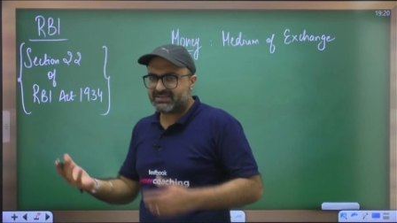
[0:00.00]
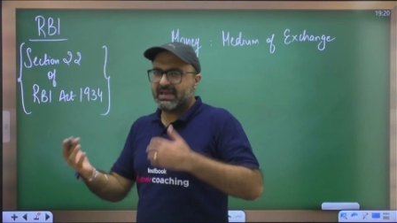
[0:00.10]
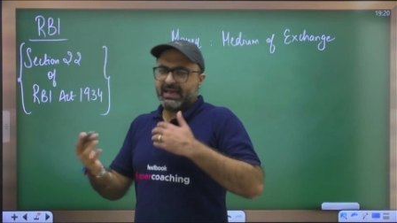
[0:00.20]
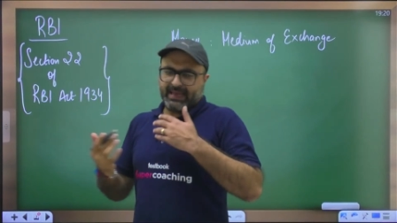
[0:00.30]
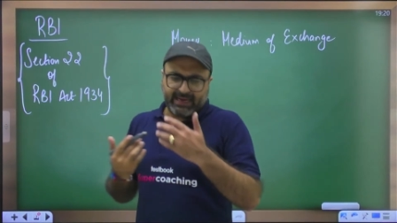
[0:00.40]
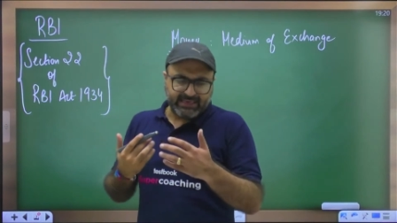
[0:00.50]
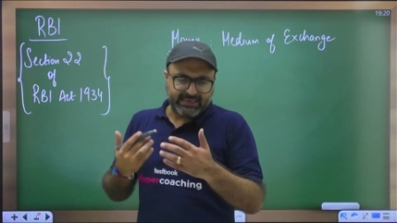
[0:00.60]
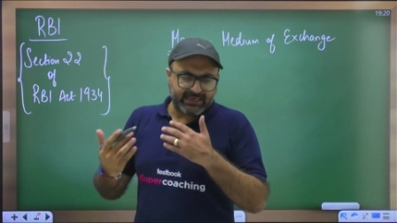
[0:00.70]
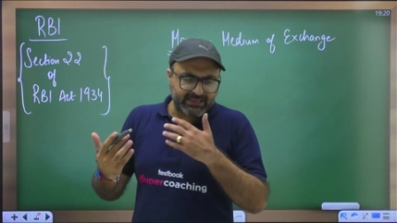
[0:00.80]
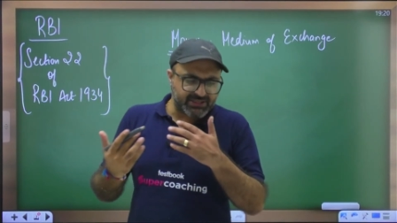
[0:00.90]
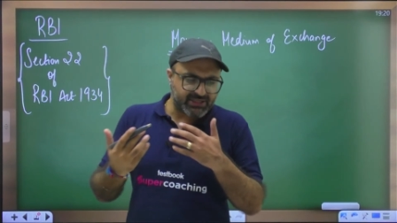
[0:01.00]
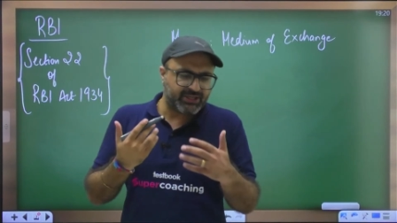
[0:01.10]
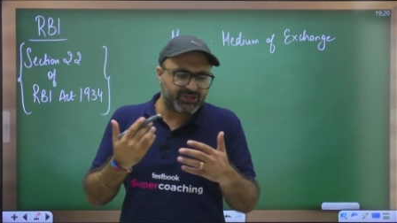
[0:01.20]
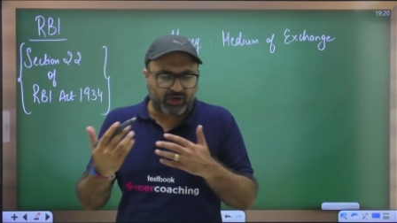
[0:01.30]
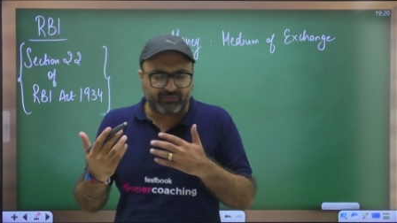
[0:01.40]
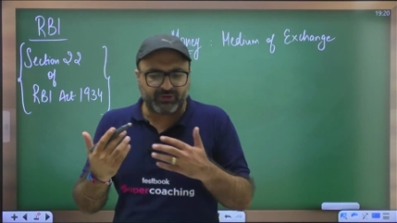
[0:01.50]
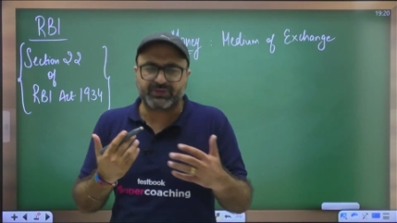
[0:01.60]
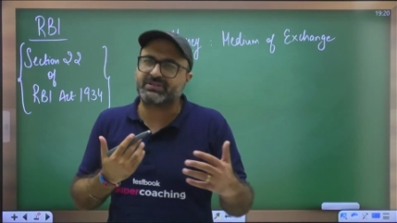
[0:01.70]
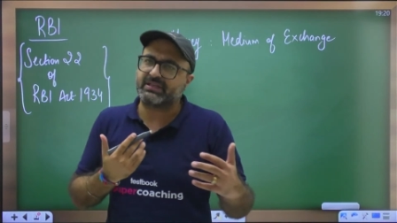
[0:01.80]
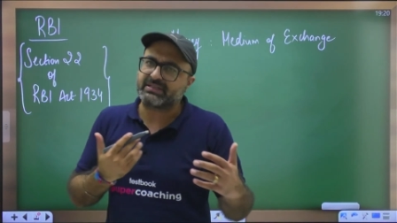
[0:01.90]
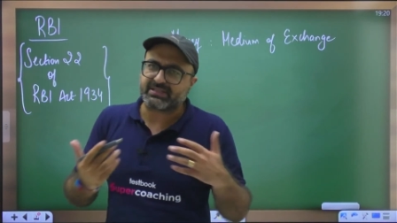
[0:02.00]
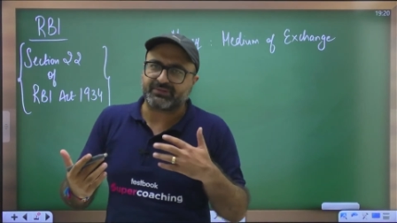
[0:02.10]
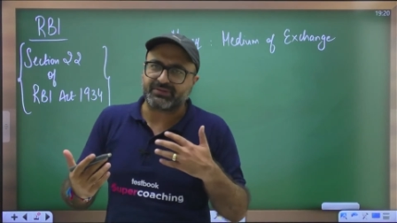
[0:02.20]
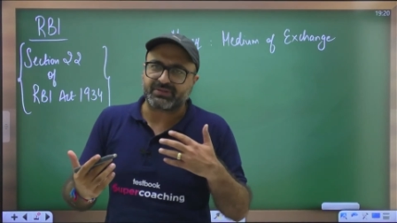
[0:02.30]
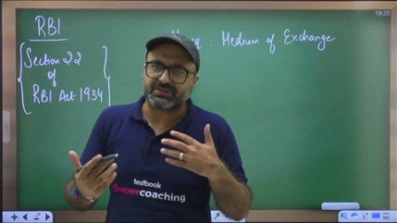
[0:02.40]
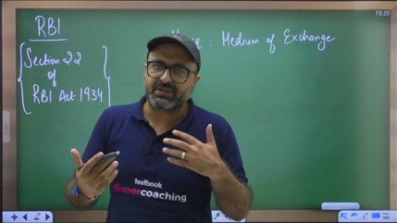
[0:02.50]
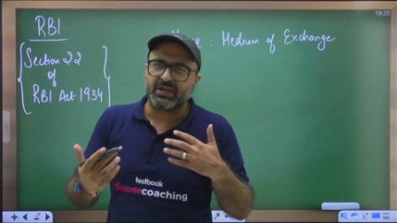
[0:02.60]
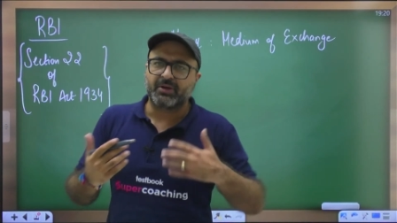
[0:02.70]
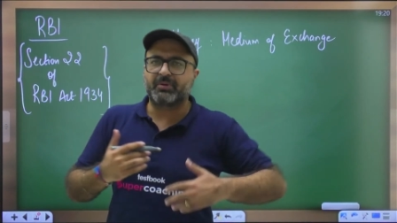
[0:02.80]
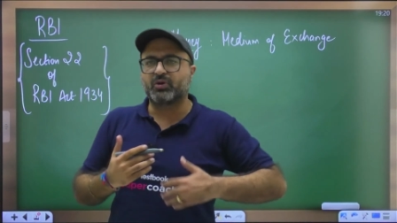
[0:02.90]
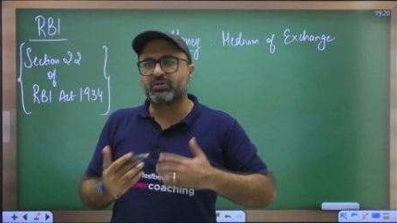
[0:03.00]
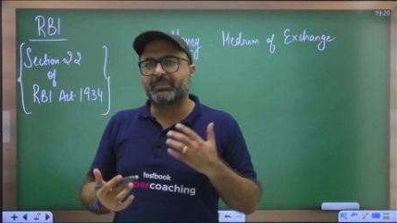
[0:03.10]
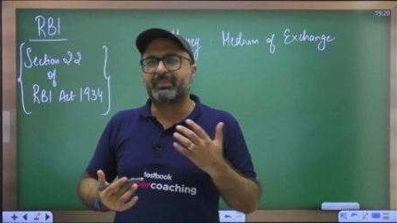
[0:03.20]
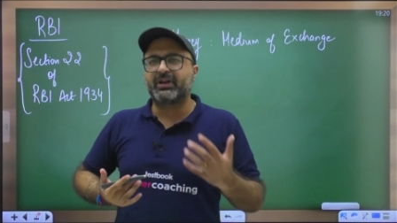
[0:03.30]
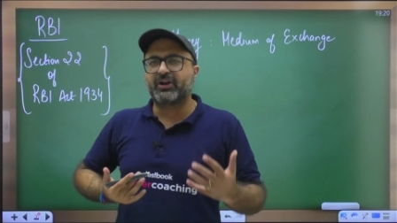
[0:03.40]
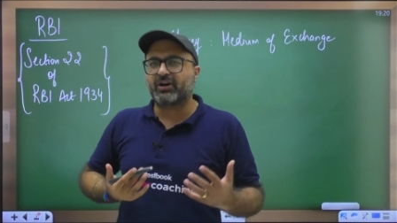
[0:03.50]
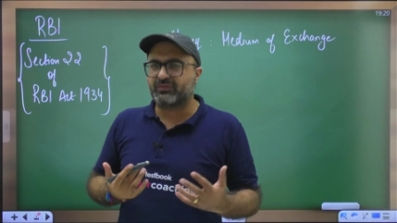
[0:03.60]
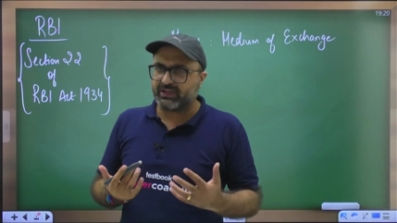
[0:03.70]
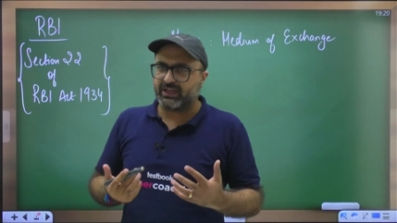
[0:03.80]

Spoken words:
inter-exchange of goods and services. But over the period of time,